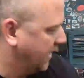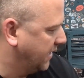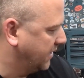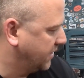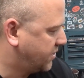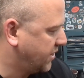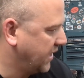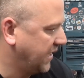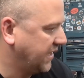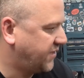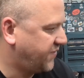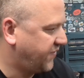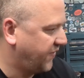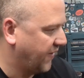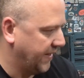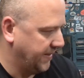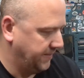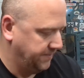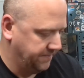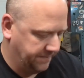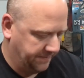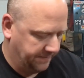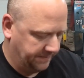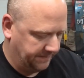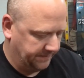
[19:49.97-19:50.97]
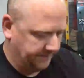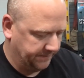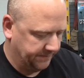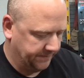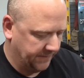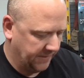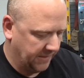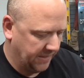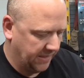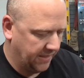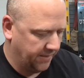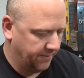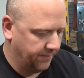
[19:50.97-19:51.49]
So that's fun.
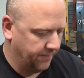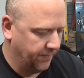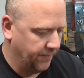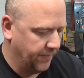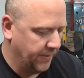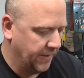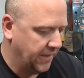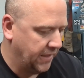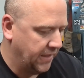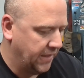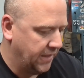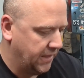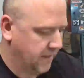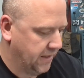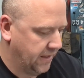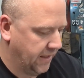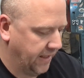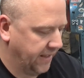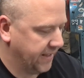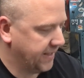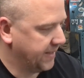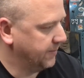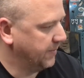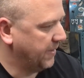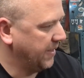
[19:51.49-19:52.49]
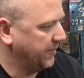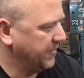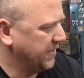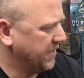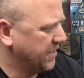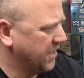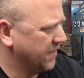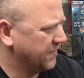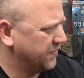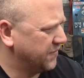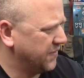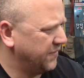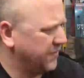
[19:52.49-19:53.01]
I think it might be
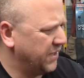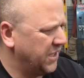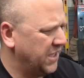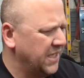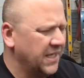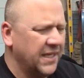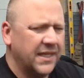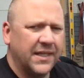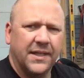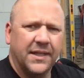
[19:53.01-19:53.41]
gone forever.